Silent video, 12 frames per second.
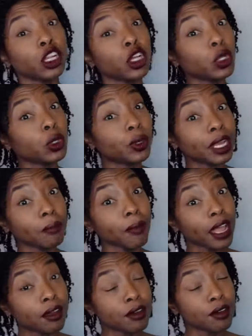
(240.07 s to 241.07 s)
including
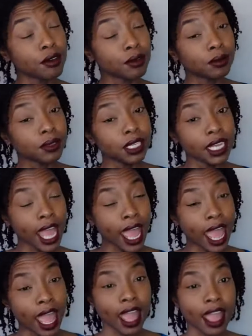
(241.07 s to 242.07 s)
my own.
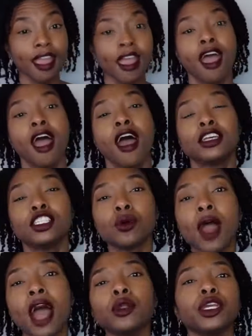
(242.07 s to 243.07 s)
Yay. So
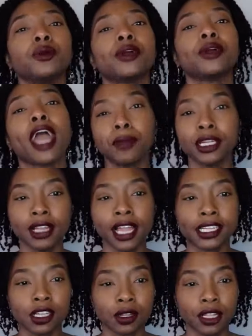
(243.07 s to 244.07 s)
how do you
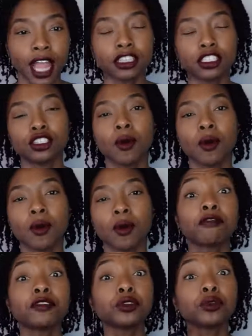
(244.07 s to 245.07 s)
capitalize on that? So I
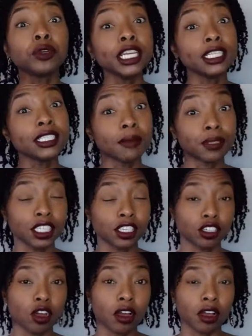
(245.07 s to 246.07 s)
have 3 tips
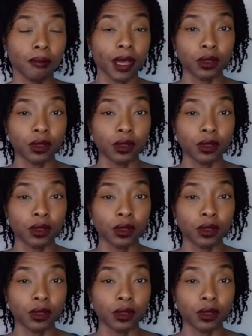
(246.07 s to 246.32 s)
to talk